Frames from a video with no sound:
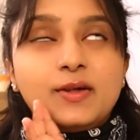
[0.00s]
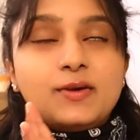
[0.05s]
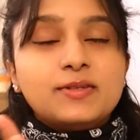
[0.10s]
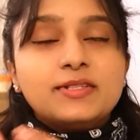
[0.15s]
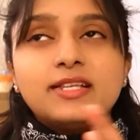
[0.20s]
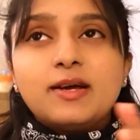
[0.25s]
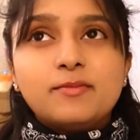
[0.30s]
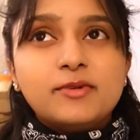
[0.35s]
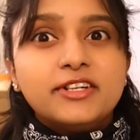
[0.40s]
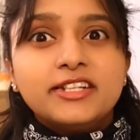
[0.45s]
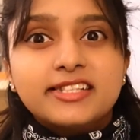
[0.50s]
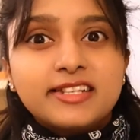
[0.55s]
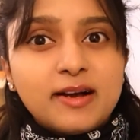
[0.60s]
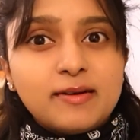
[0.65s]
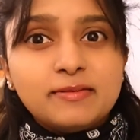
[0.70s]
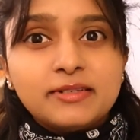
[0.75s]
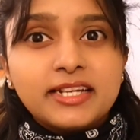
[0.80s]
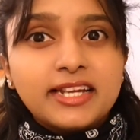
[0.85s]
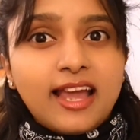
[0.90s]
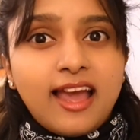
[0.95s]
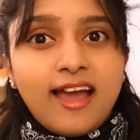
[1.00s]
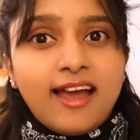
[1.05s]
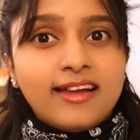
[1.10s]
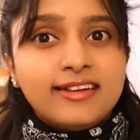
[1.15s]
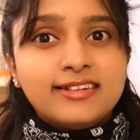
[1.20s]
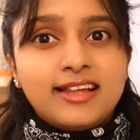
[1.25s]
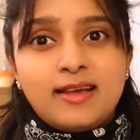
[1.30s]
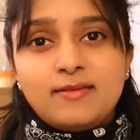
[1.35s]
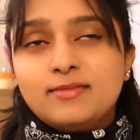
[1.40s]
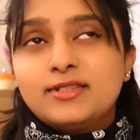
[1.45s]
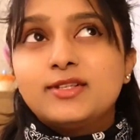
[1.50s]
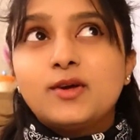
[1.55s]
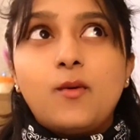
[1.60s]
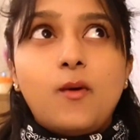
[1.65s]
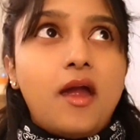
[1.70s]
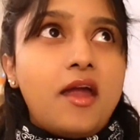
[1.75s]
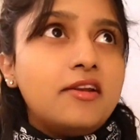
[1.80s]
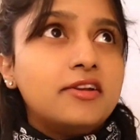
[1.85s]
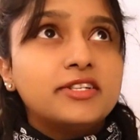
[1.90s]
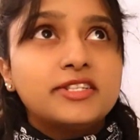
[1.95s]
Summer is coming and I'm so
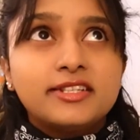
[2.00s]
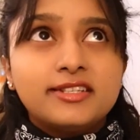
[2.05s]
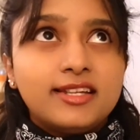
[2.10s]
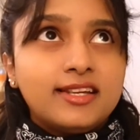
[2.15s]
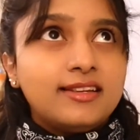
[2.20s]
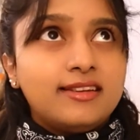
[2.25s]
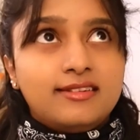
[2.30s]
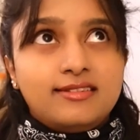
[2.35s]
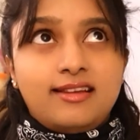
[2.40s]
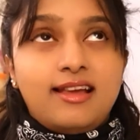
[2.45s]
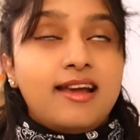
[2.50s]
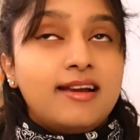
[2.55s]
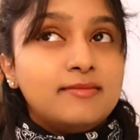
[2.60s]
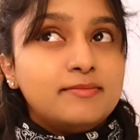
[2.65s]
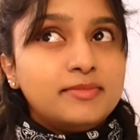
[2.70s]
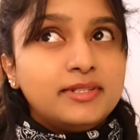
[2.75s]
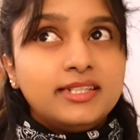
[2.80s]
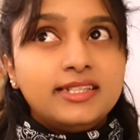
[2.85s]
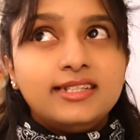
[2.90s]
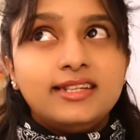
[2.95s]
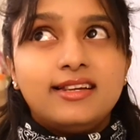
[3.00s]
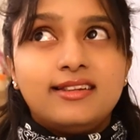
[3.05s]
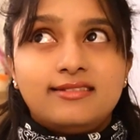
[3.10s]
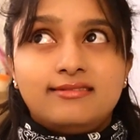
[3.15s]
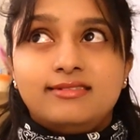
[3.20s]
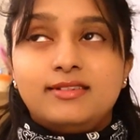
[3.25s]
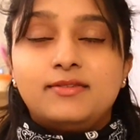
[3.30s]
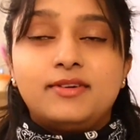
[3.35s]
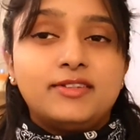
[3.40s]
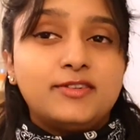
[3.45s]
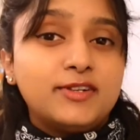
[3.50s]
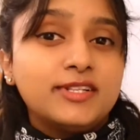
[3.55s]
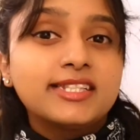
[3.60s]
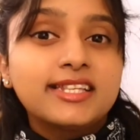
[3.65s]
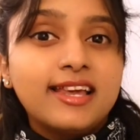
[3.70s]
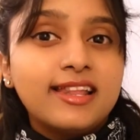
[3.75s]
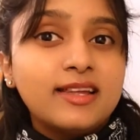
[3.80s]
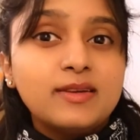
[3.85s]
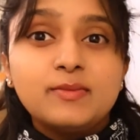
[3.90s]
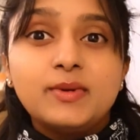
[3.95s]
energetic and happy and the weather is
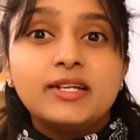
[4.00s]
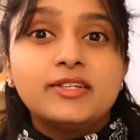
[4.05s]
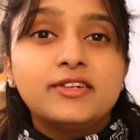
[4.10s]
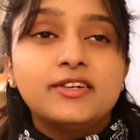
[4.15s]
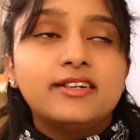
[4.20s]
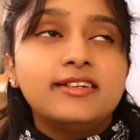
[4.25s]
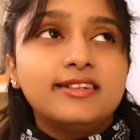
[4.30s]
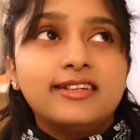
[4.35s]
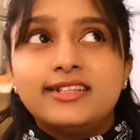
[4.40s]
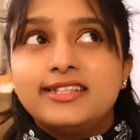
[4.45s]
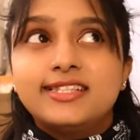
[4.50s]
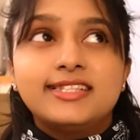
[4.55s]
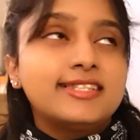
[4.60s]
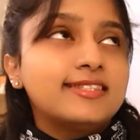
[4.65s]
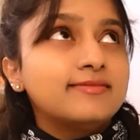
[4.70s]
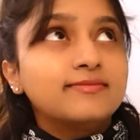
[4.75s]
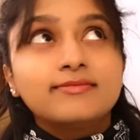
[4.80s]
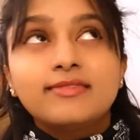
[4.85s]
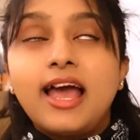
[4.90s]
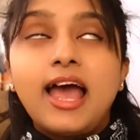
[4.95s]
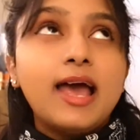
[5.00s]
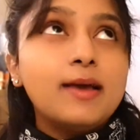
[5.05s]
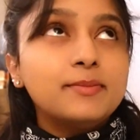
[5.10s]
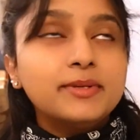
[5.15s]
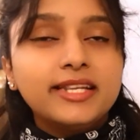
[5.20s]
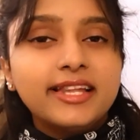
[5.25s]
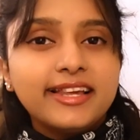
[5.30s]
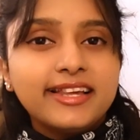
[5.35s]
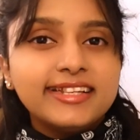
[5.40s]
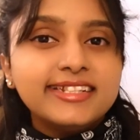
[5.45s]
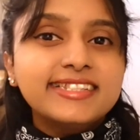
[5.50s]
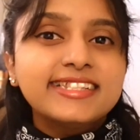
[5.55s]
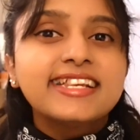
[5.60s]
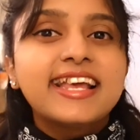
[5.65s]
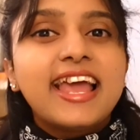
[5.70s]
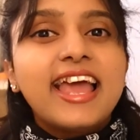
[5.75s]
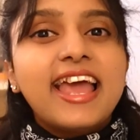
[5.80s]
getting better. It's happy days.